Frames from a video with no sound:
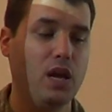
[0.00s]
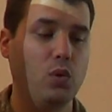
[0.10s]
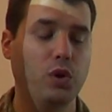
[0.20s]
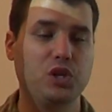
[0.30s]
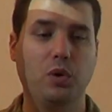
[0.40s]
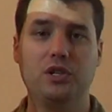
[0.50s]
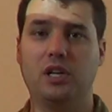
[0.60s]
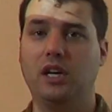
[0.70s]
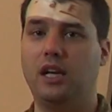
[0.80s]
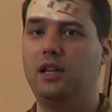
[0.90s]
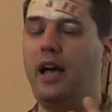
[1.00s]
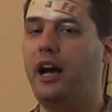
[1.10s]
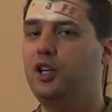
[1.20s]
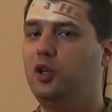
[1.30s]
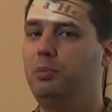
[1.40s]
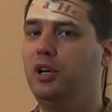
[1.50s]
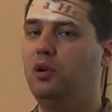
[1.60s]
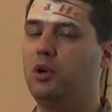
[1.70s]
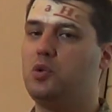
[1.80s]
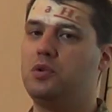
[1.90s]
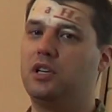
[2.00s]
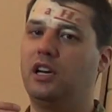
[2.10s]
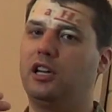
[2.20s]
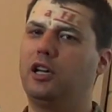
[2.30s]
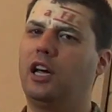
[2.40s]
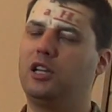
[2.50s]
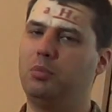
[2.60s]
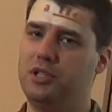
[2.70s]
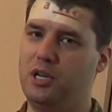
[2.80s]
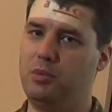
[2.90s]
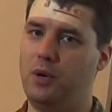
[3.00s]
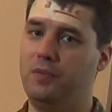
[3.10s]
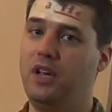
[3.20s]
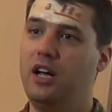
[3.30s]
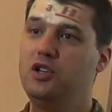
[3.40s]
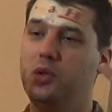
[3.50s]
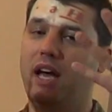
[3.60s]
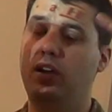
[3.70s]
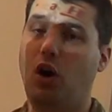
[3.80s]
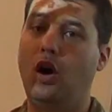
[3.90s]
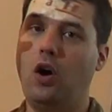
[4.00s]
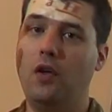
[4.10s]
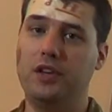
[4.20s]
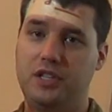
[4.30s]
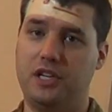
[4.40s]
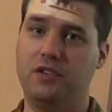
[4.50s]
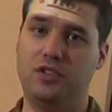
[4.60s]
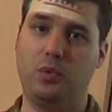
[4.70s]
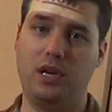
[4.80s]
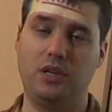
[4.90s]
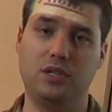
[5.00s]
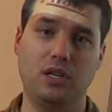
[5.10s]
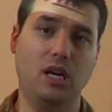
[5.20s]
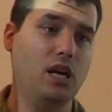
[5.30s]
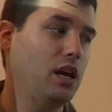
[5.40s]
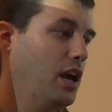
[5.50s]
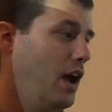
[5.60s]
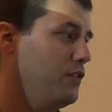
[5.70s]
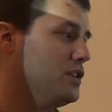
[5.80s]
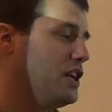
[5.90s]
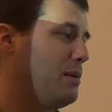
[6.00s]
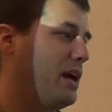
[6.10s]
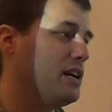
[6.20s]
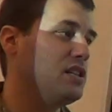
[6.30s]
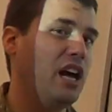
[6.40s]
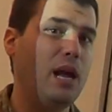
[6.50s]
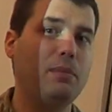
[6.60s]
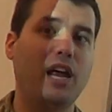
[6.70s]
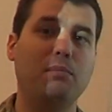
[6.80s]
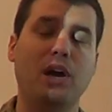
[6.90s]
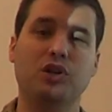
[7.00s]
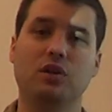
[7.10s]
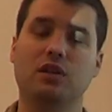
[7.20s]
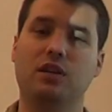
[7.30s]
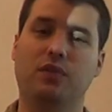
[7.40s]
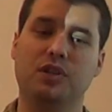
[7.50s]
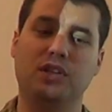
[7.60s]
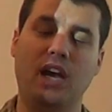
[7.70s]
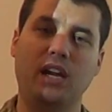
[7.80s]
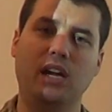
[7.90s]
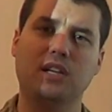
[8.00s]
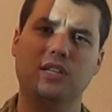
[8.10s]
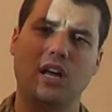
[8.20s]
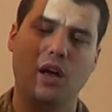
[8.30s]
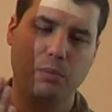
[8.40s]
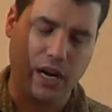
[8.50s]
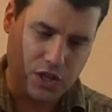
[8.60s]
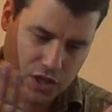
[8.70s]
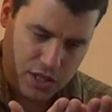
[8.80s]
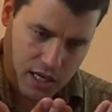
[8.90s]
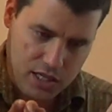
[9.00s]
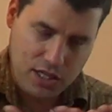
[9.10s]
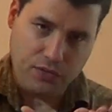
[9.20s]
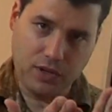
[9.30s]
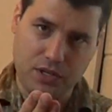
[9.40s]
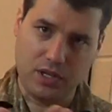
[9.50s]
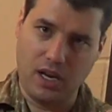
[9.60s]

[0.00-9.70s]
which one's going to get the actual pill and which one's going to get the placebo. Do that in all the sets of twins. After a set amount of time, I'd measure the difference in headaches, but I'd just get a difference in